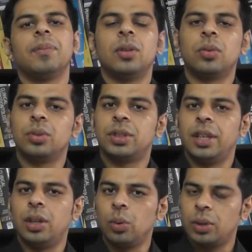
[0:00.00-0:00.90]
you could
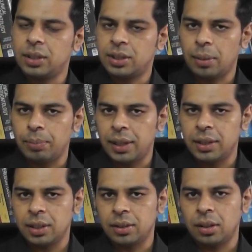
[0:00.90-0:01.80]
say, nuclear
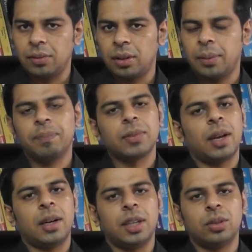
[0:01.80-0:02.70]
submarines in the world,
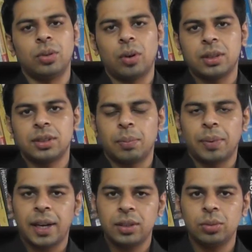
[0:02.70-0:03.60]
and they should not
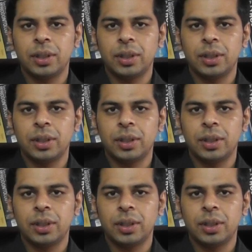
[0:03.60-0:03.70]
surprise you.